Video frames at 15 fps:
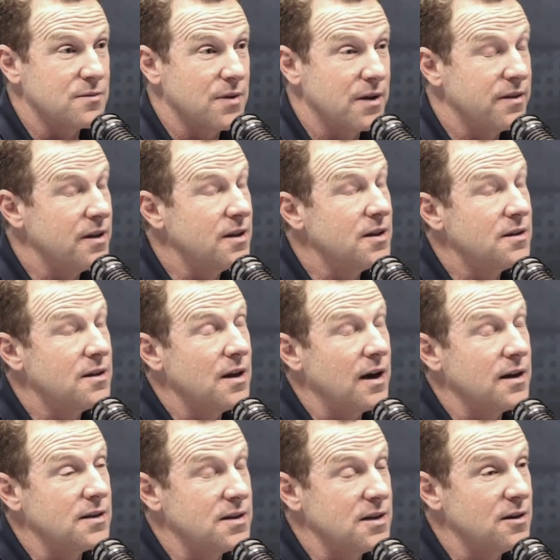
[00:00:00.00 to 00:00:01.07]
the
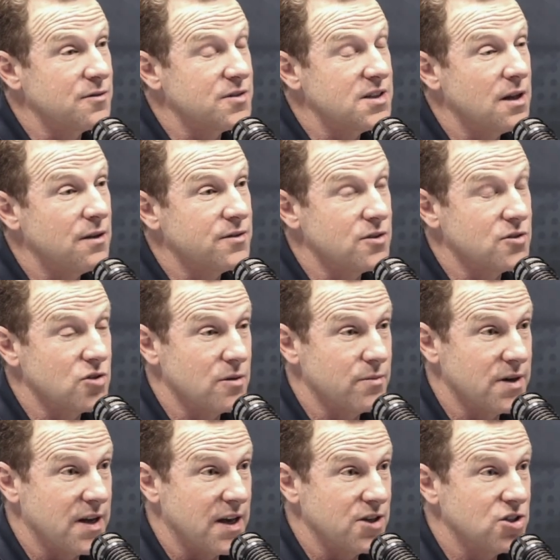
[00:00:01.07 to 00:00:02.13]
idea of self
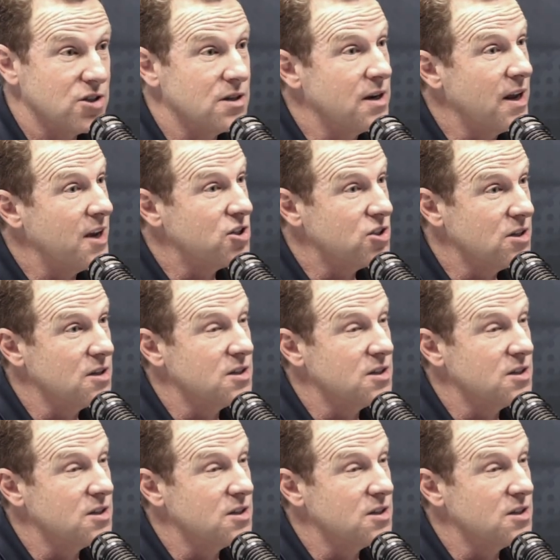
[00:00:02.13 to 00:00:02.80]
determination, national